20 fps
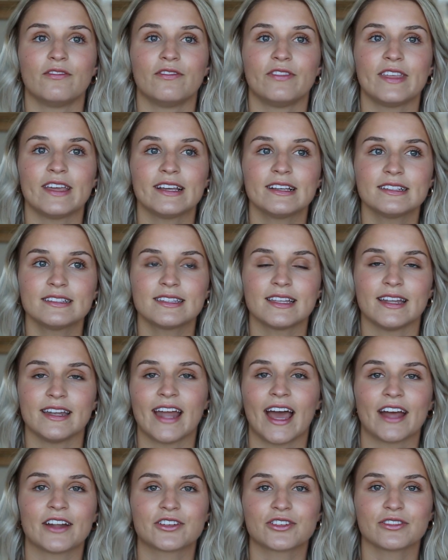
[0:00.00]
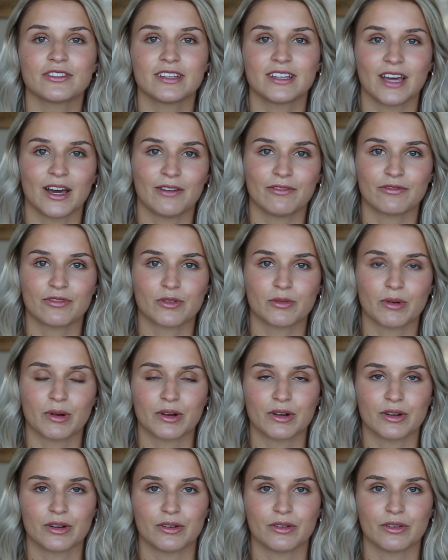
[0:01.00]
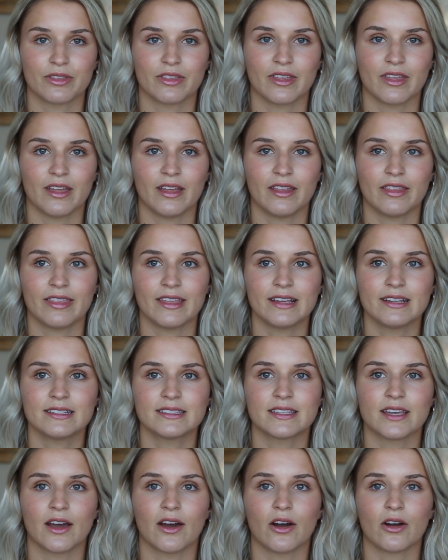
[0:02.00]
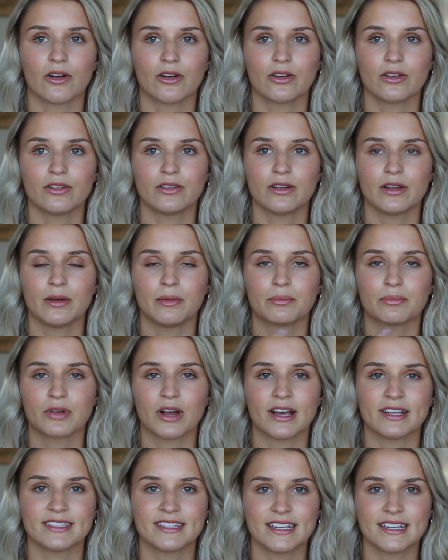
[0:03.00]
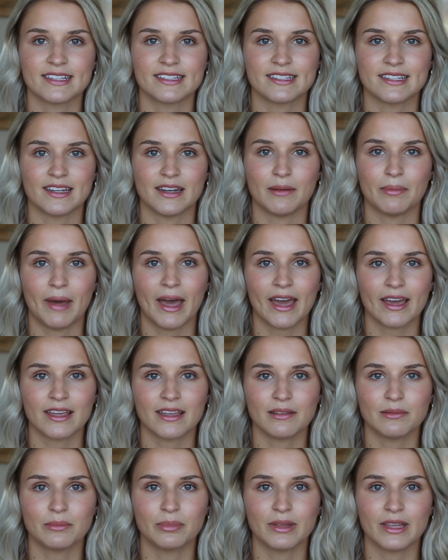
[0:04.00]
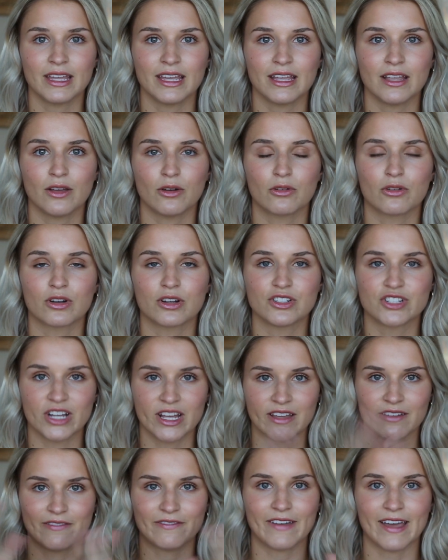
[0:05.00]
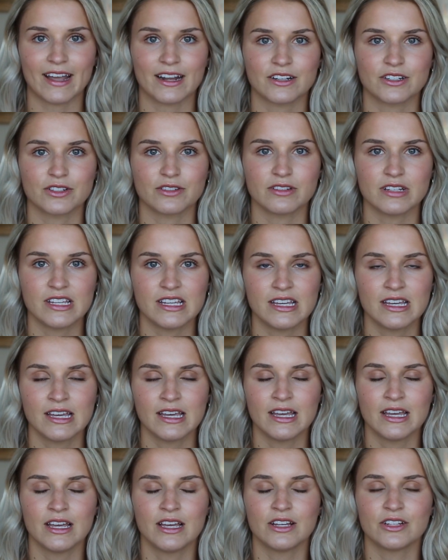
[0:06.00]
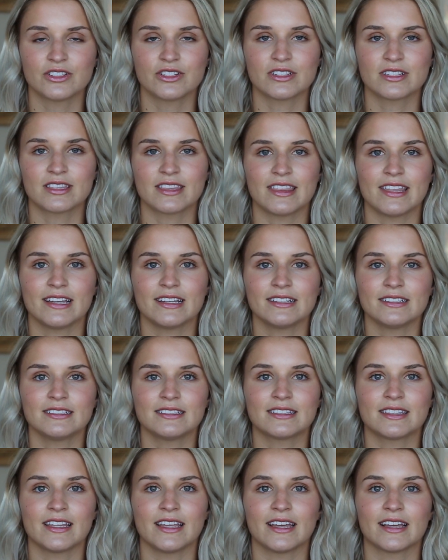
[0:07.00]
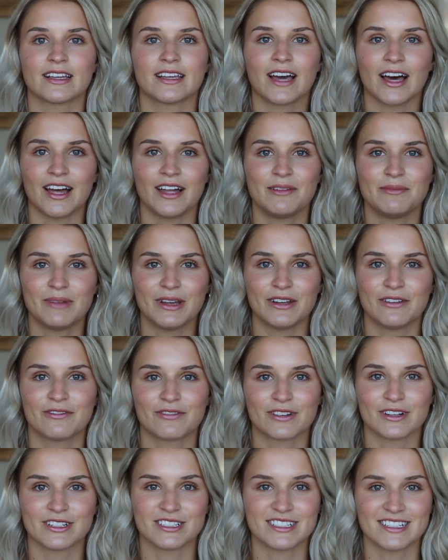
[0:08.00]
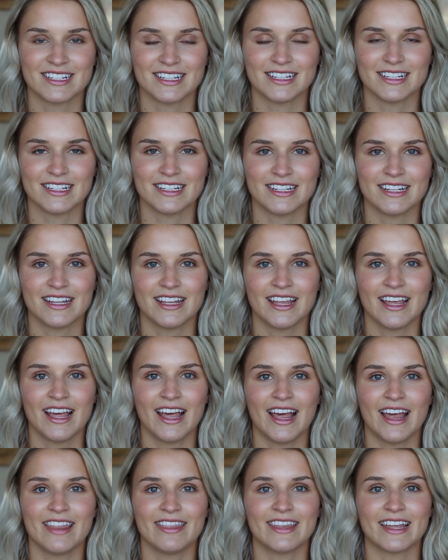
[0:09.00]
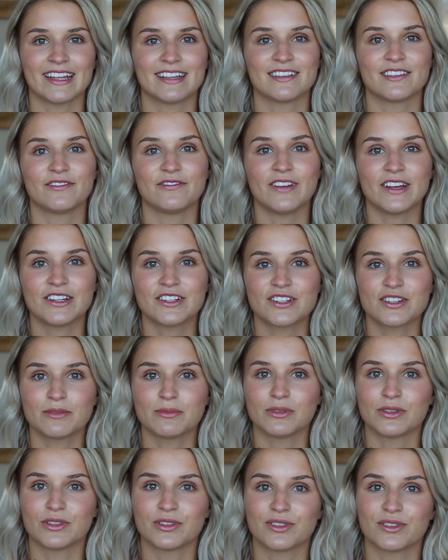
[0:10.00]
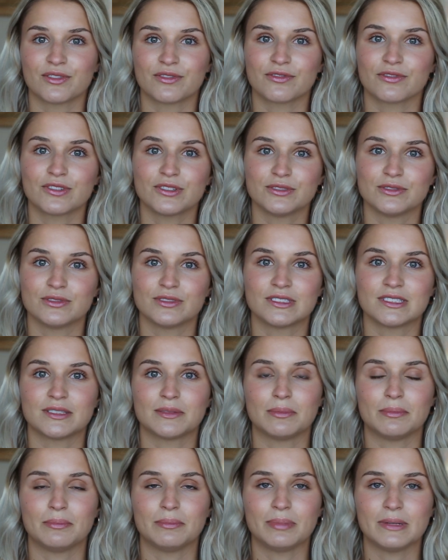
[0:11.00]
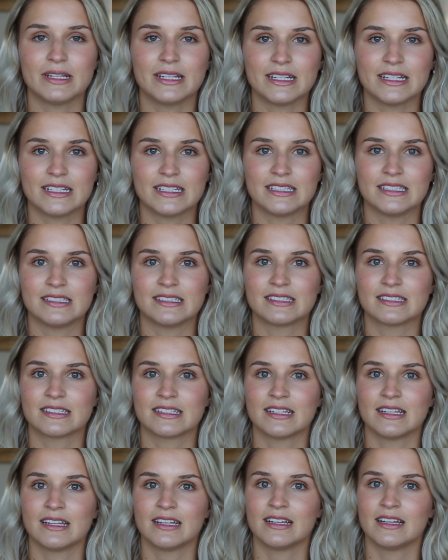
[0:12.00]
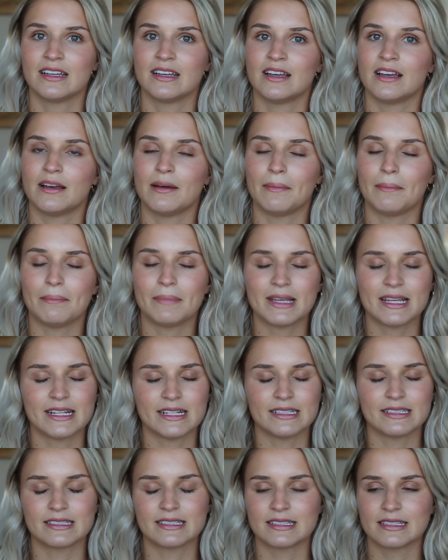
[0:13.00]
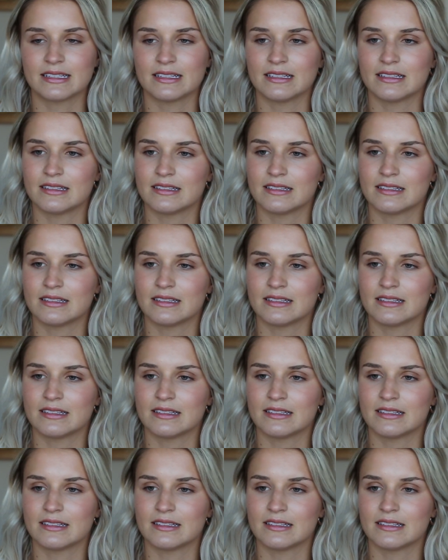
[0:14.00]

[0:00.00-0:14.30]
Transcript: things that naturally come from our earth. Things that aren't processed in a packing plant or a giant factory. Just things that God made for us to eat. And that's vegetables, fruits, beans, meats,